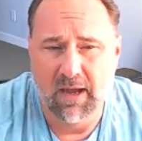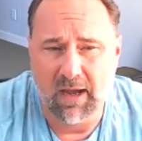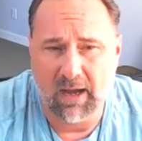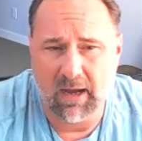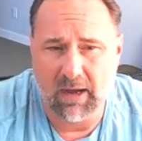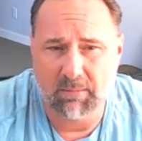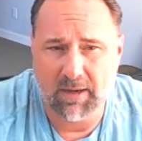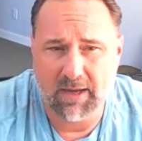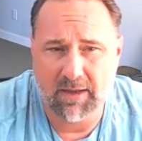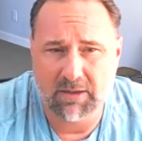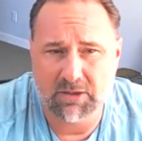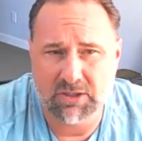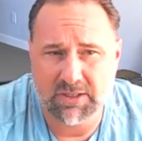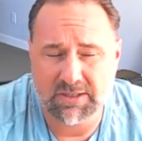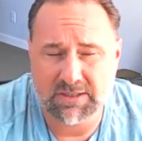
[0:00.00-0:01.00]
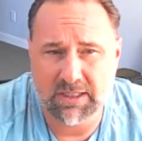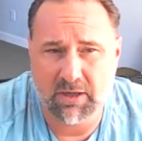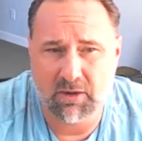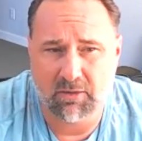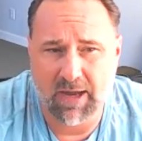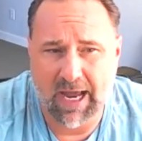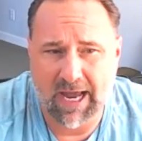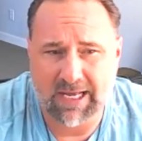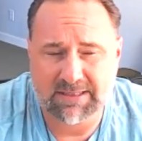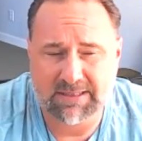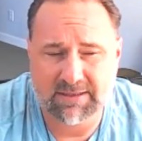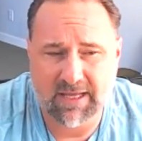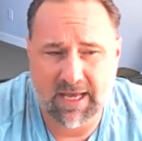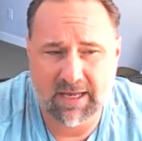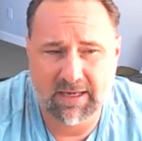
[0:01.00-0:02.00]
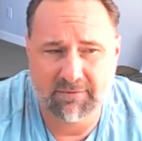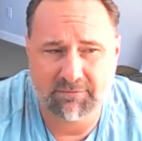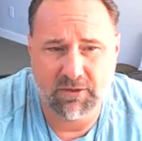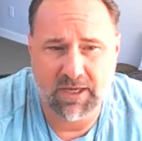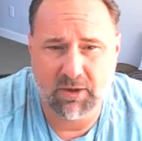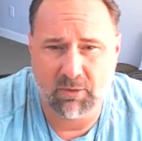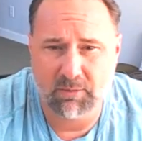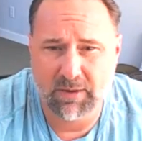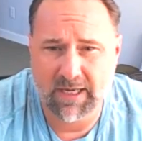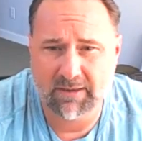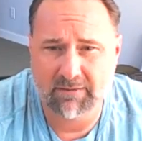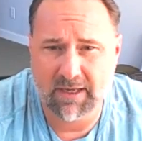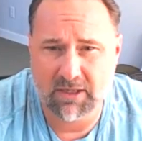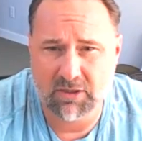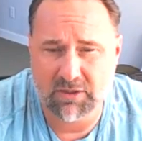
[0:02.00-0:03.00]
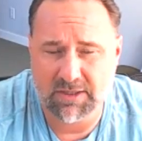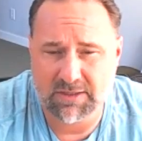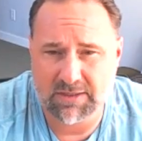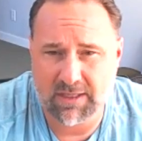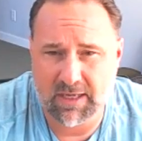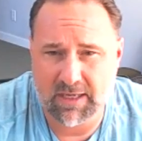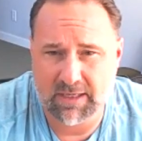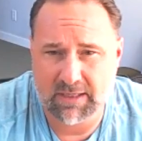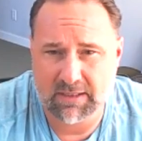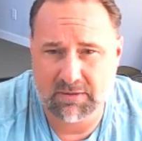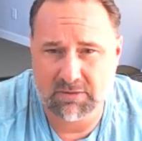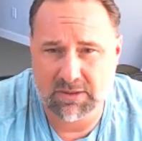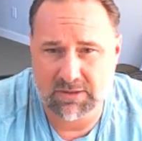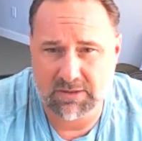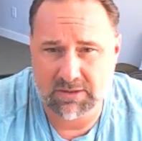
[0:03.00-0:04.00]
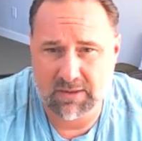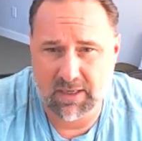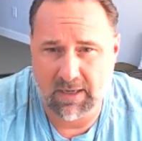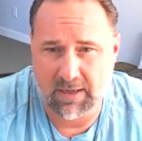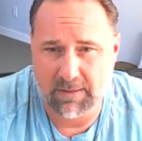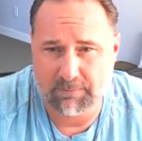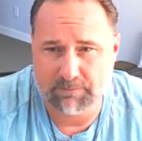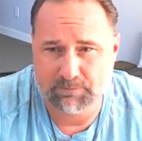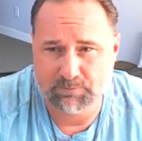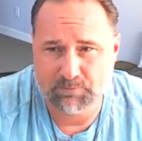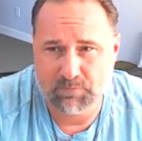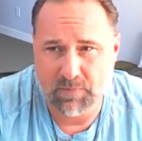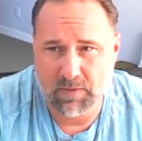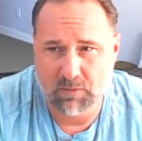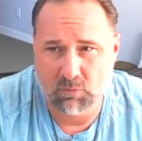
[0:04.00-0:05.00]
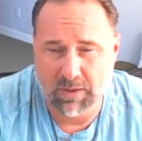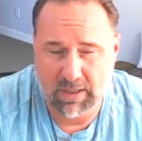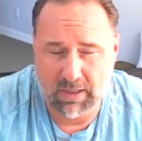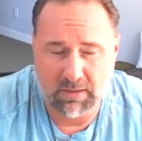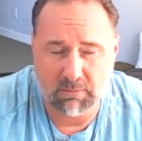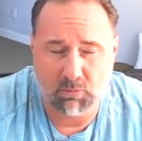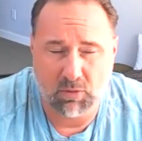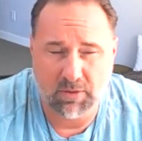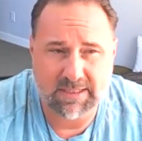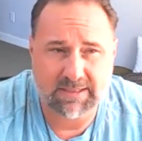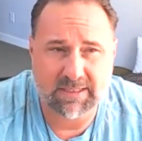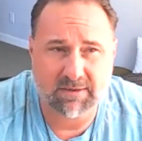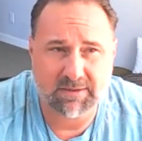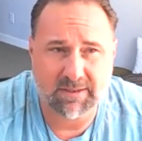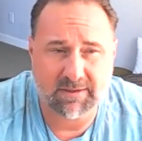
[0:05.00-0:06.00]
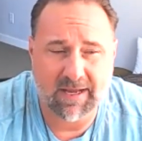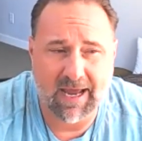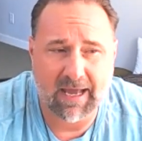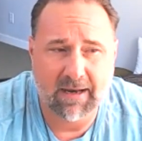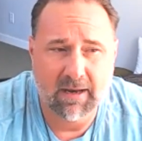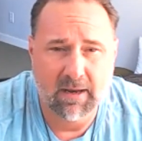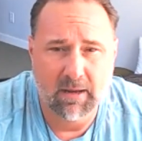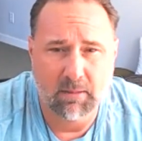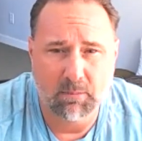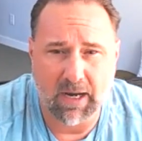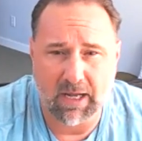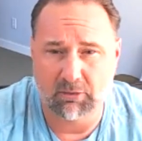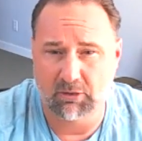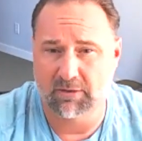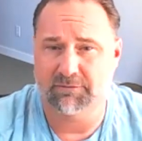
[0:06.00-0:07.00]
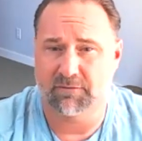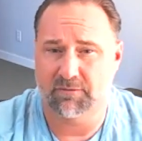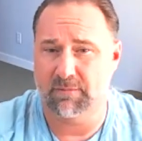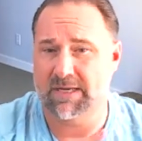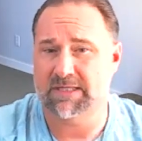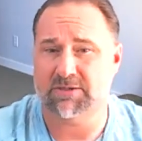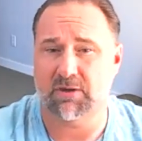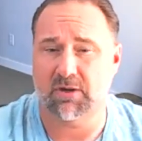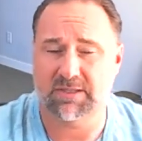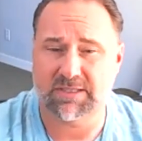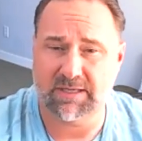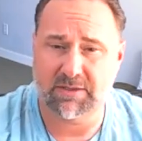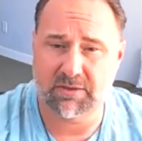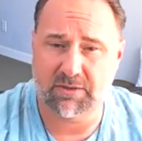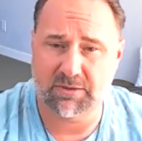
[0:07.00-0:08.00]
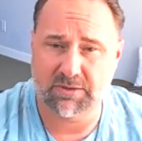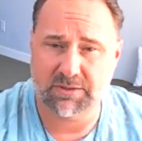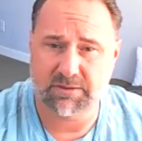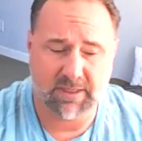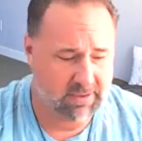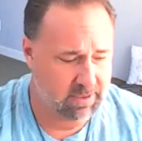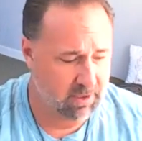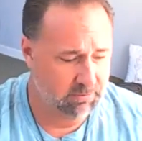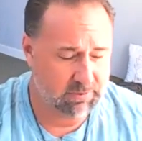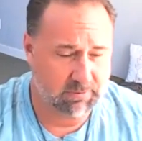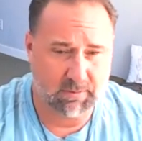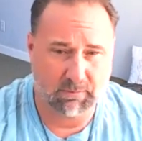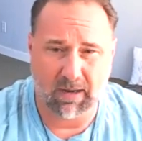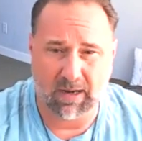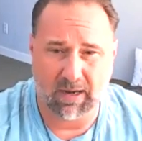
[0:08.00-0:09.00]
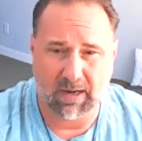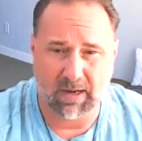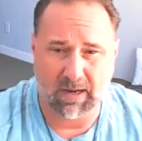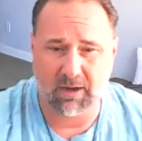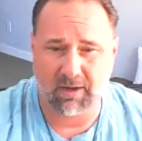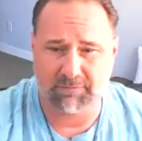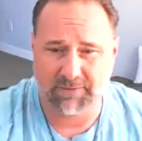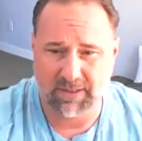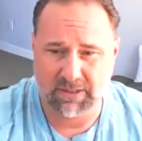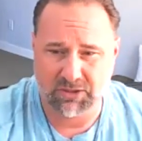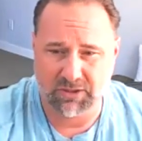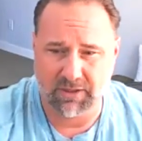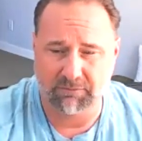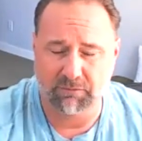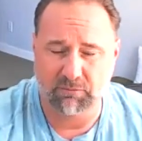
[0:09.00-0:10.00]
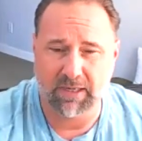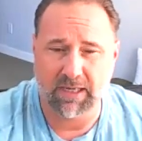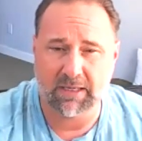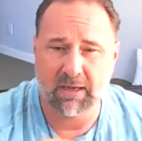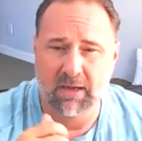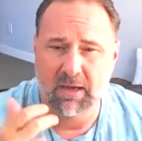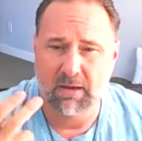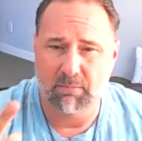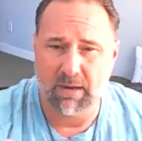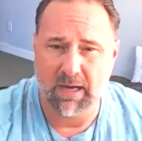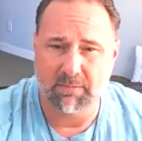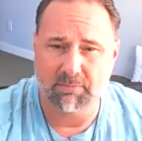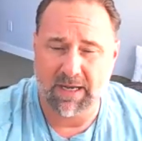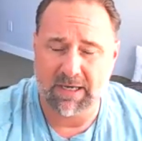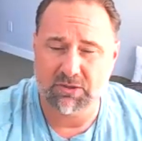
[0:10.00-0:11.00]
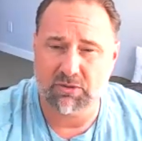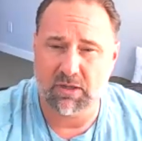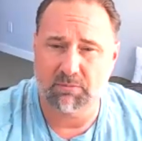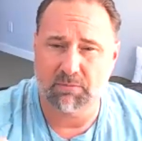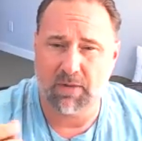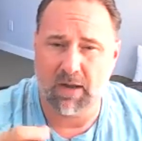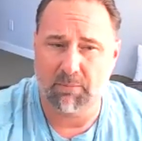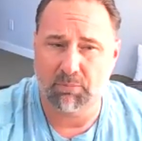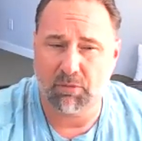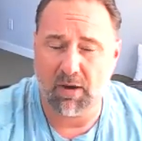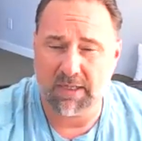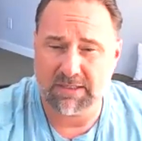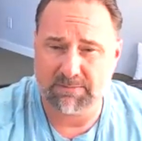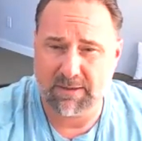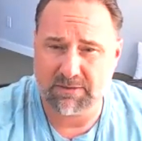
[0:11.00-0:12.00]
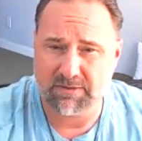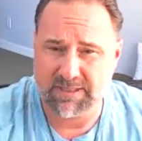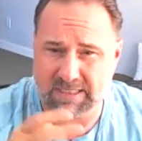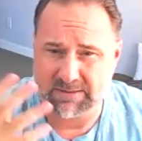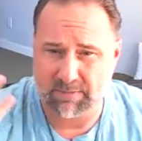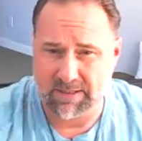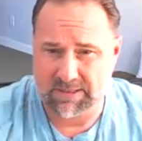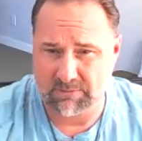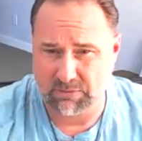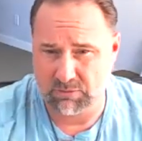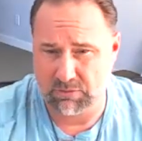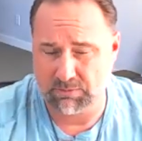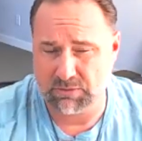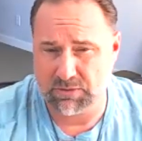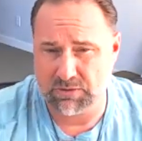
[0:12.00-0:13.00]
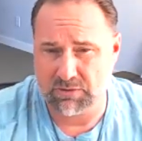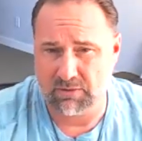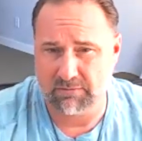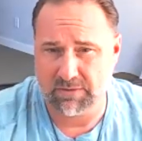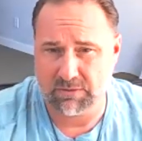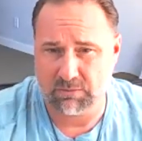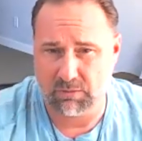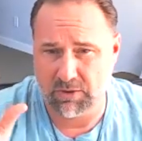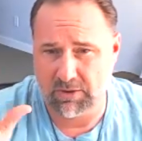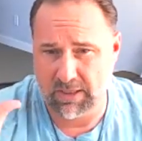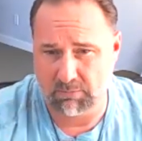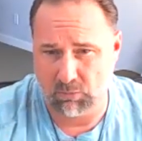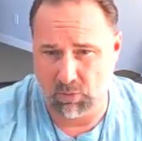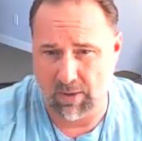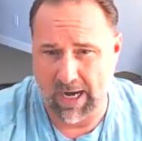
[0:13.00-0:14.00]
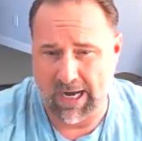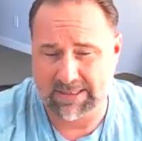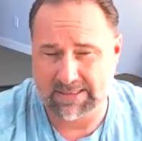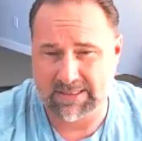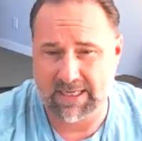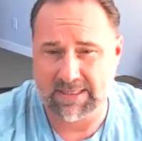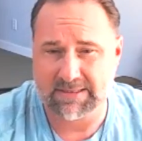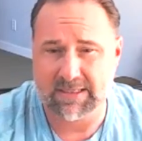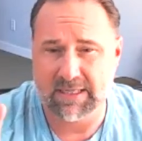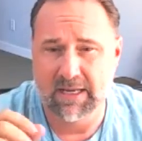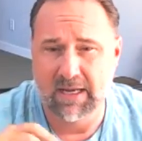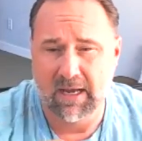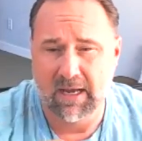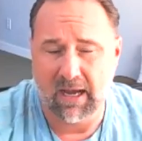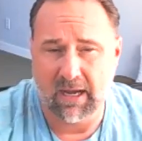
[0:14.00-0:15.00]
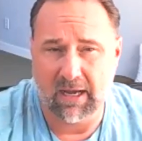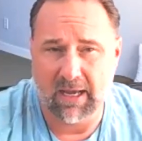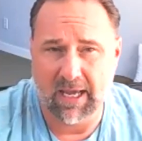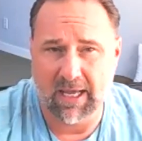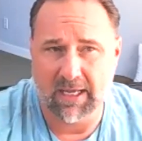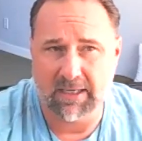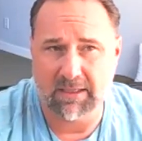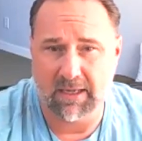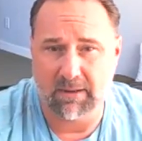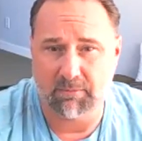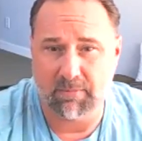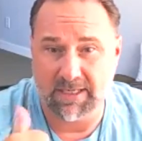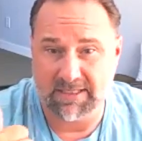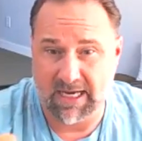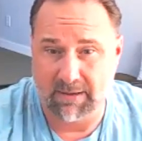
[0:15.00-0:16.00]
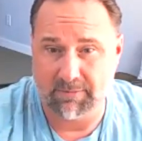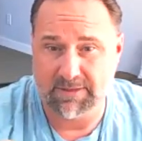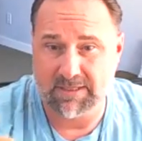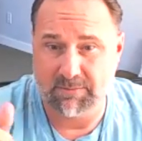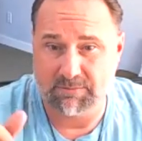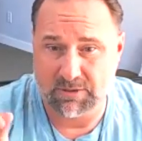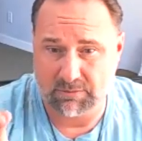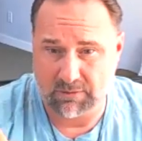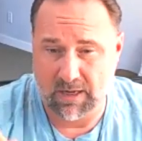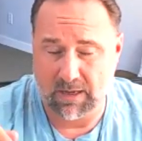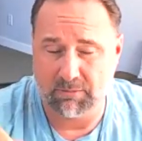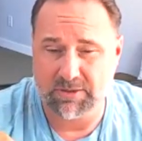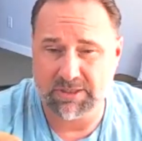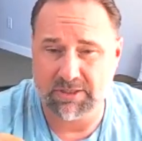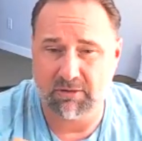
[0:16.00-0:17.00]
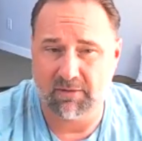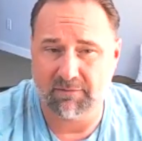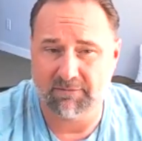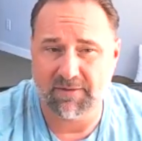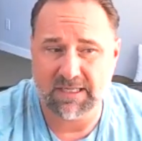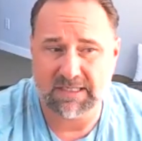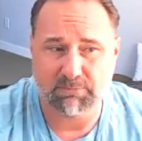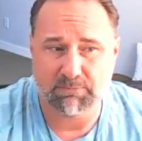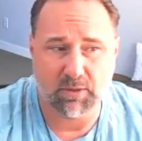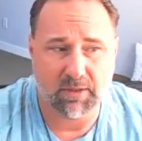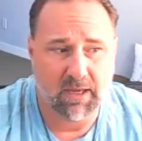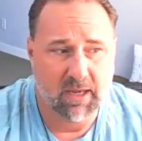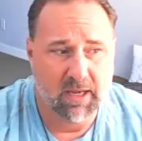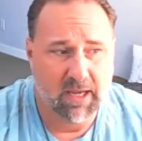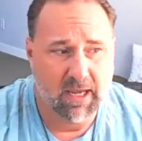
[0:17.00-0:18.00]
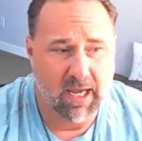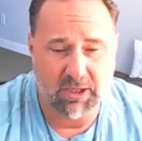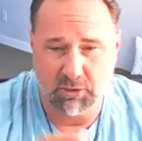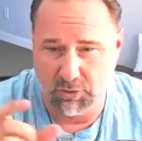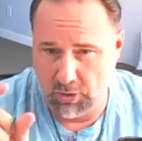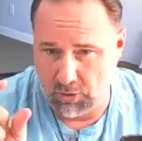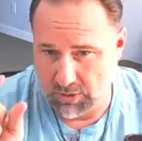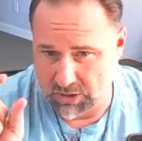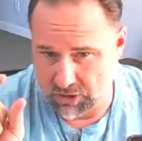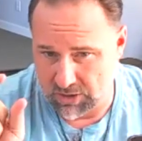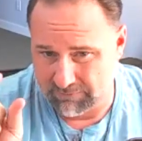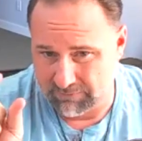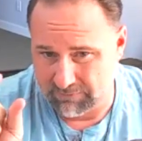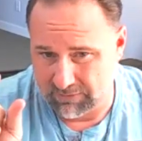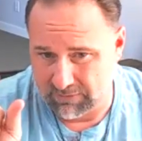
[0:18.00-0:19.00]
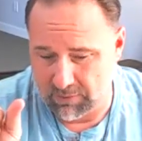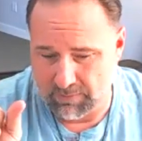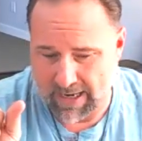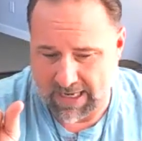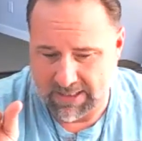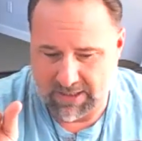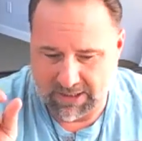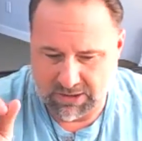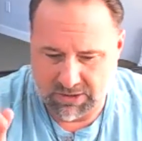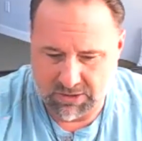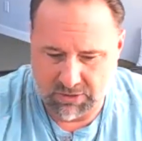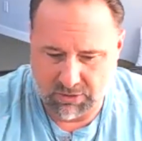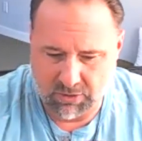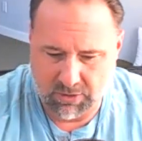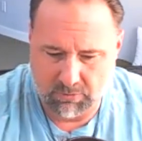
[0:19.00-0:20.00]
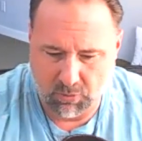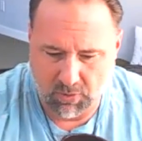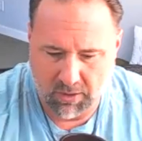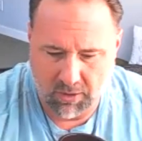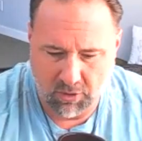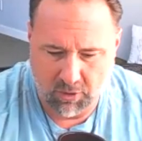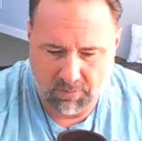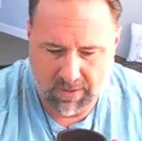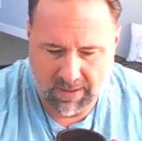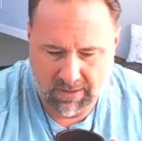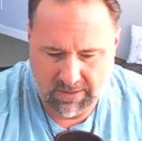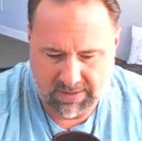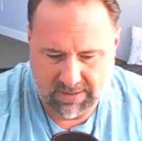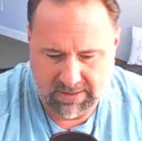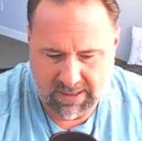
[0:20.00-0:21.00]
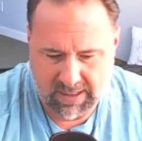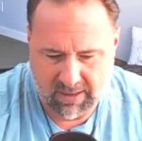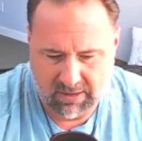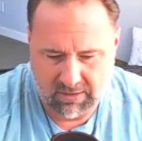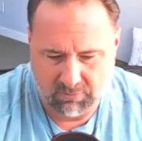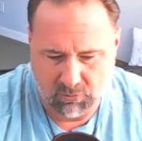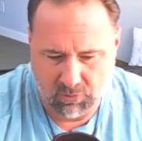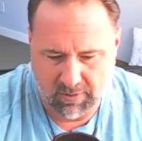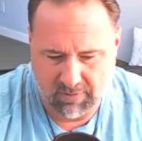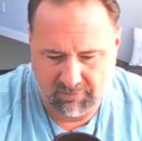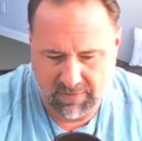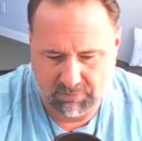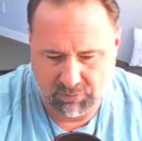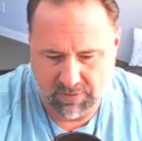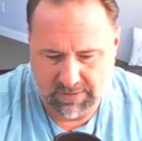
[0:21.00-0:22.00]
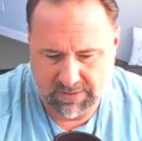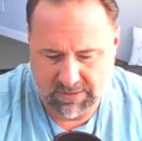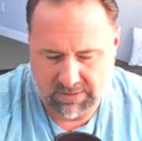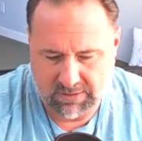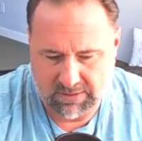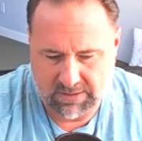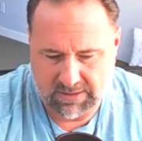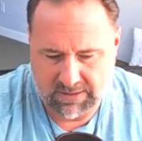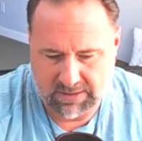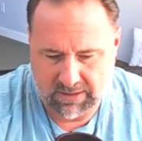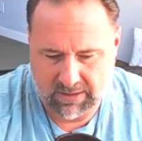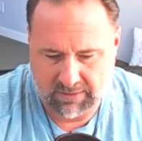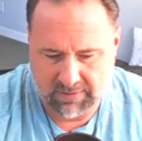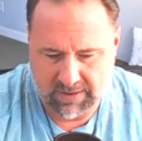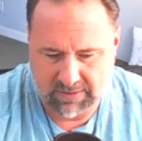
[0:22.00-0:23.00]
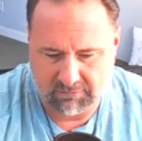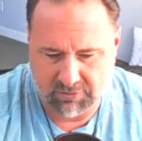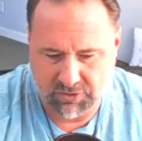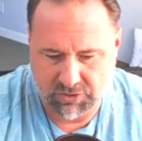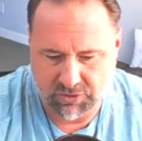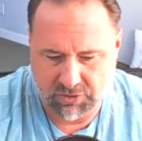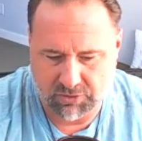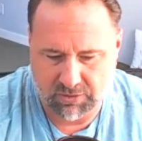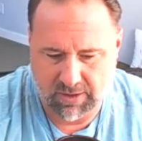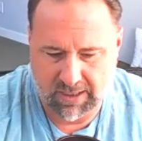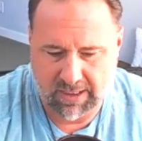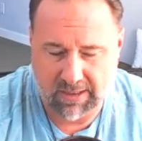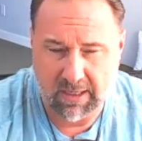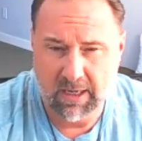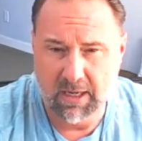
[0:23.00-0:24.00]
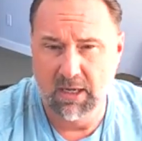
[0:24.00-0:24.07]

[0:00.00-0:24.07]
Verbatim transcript: Uh, but just you know, ask that get a reading that you just uh, just um, we'll get into more details on that. But I look for my star senders that helps me buy my coffee each and every week. My Patreon uh, prospectors, that's my subscription service where you get more access, uh, and uh, my Diamonds Hub subscribers here on Facebook and you'll know because you have a little badge next to you. So good morning, OB Santana. Good morning, B Princess. Good to see you. Thanks for tuning in.